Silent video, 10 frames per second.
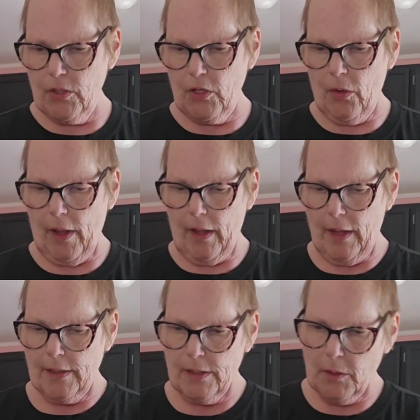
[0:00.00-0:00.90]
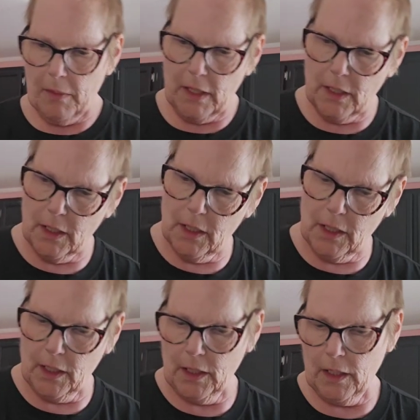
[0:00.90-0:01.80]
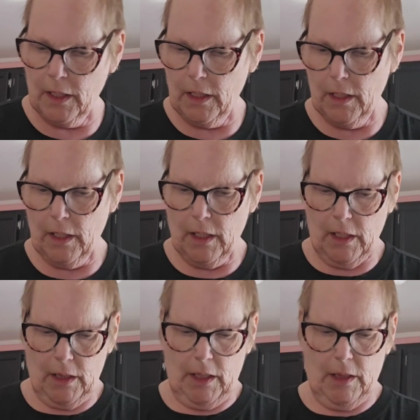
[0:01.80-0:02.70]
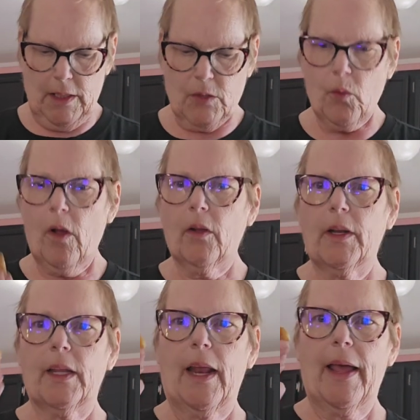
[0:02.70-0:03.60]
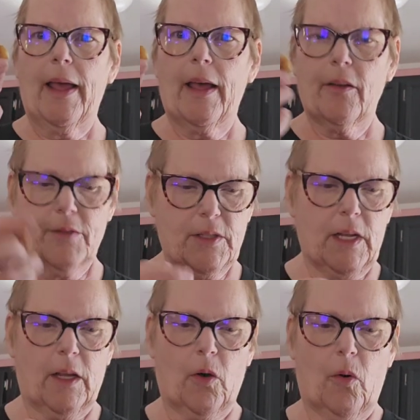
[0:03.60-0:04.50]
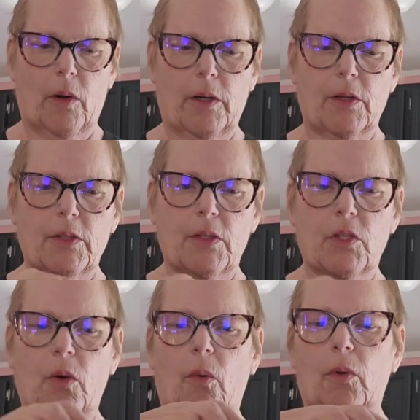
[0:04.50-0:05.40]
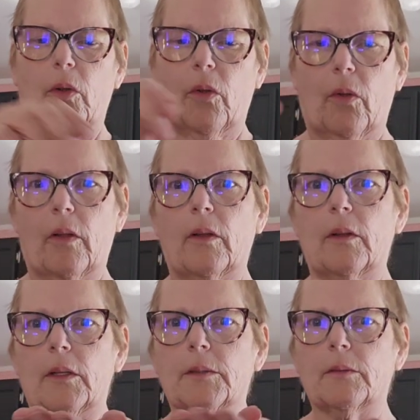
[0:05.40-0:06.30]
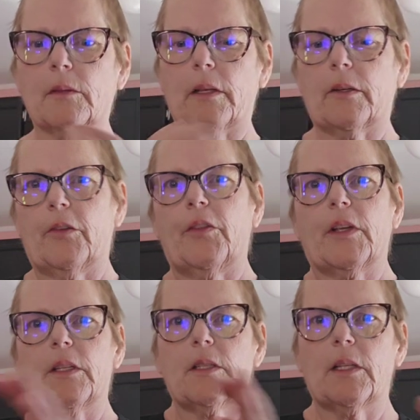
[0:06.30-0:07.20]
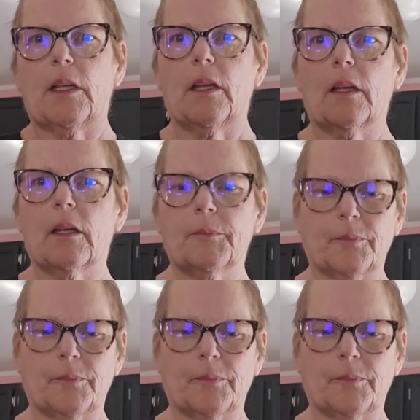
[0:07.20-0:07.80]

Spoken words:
So I estimated that these walnut halves and quarters total, I don't know if you can see.